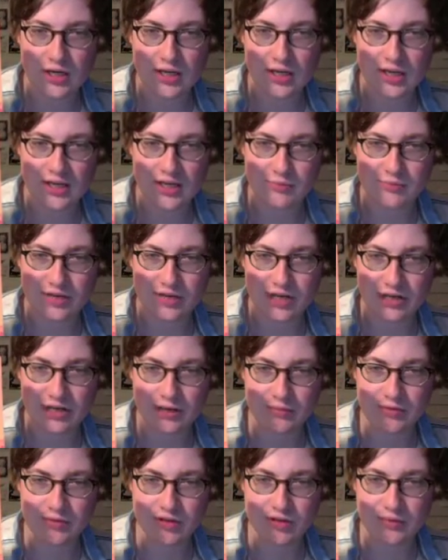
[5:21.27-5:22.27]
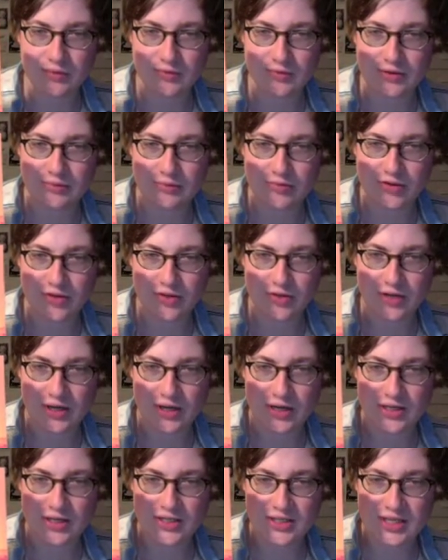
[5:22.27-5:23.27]
a bang up Job in
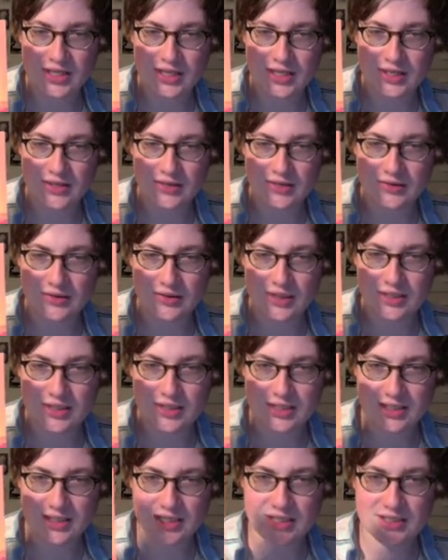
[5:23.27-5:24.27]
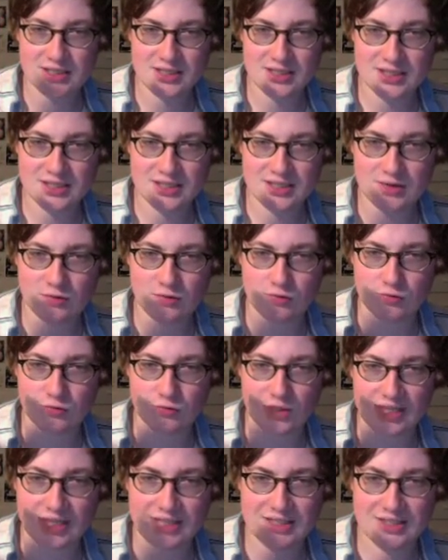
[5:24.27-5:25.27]
portraying just how sexist and
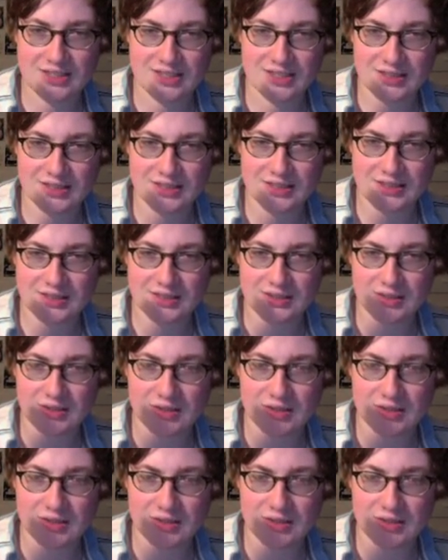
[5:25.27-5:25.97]
racist